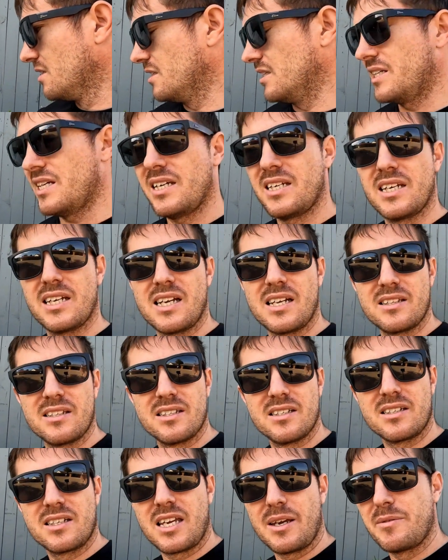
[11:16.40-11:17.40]
You can get
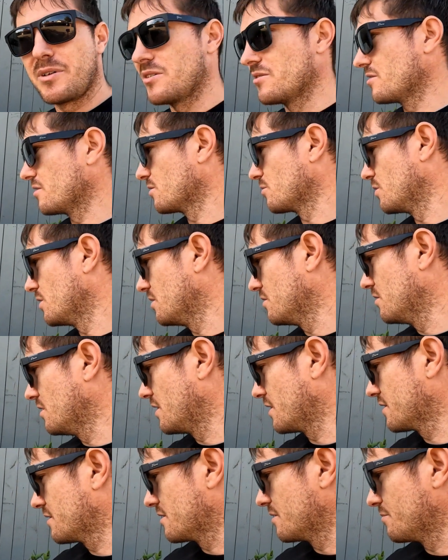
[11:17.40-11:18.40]
other chemicals as well,
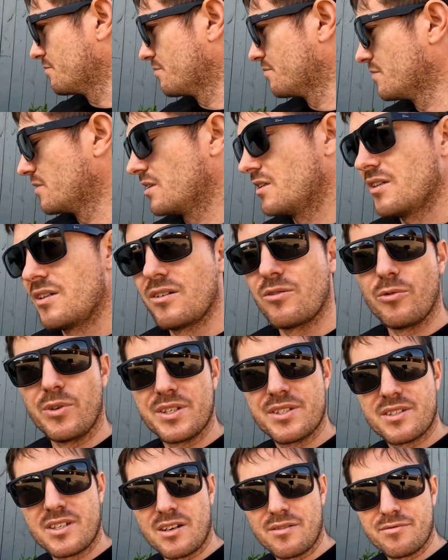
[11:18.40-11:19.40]
like some
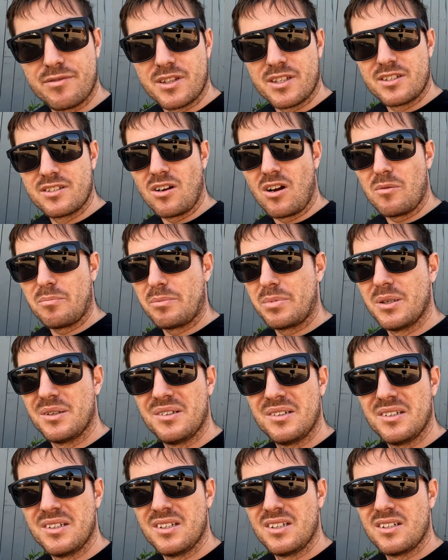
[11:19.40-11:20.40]
rinse stuff for the top
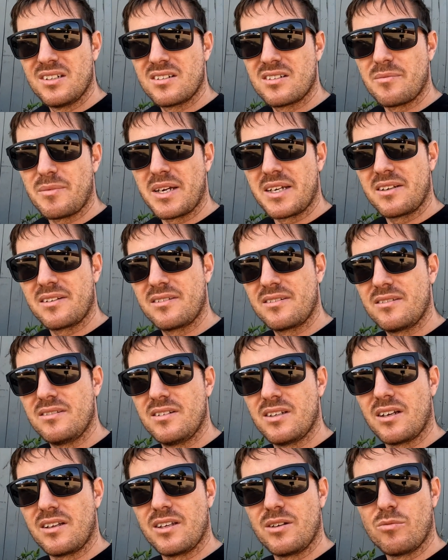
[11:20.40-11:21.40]
to make,
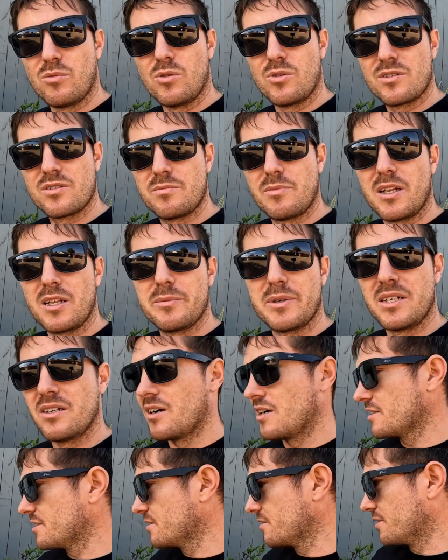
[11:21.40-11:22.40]
you know, your water smell a bit
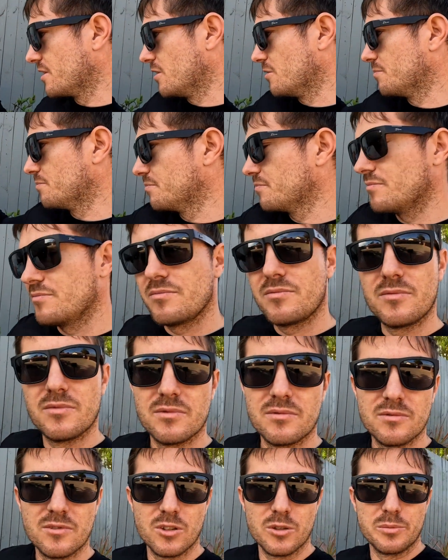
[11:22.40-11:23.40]
nicer and help
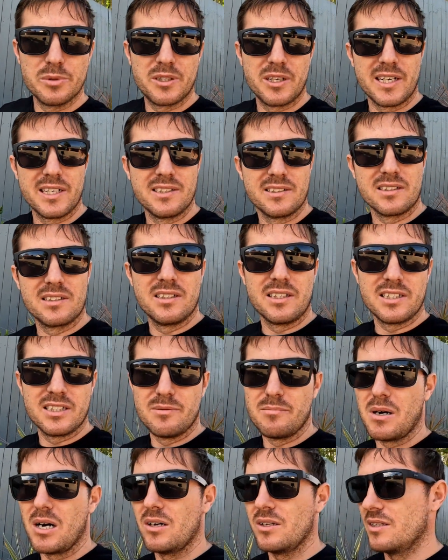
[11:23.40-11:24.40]
lubricate and clean
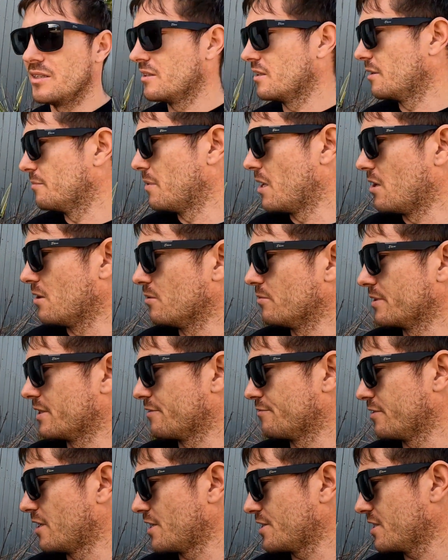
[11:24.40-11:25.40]
the bowl when
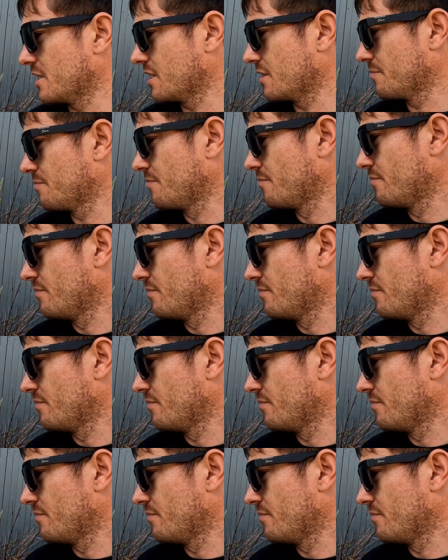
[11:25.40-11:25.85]
you're flushing.